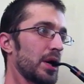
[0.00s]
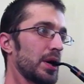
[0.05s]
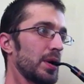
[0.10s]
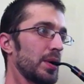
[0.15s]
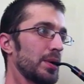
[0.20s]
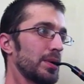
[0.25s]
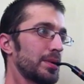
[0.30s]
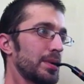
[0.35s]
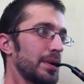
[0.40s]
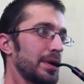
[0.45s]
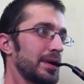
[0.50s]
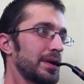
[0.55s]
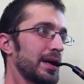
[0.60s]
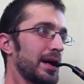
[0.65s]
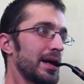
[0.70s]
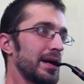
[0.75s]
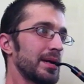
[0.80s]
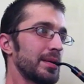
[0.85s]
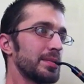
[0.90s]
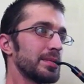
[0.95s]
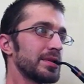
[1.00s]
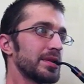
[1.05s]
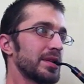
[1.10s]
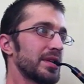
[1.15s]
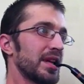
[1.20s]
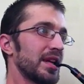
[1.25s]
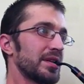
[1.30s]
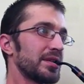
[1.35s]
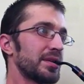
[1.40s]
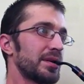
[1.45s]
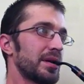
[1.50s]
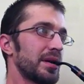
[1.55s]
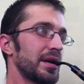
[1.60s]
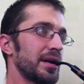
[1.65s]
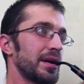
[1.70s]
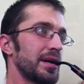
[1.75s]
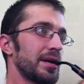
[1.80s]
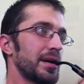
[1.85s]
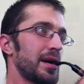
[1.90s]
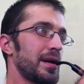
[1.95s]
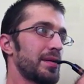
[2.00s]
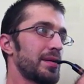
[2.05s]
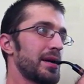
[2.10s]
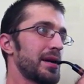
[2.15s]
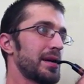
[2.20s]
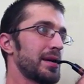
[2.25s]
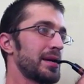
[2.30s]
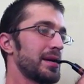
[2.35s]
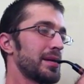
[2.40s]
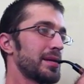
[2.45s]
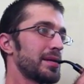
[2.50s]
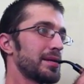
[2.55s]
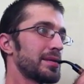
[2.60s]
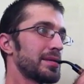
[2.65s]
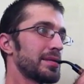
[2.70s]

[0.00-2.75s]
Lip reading: 2 to 3 times yesterday. I read it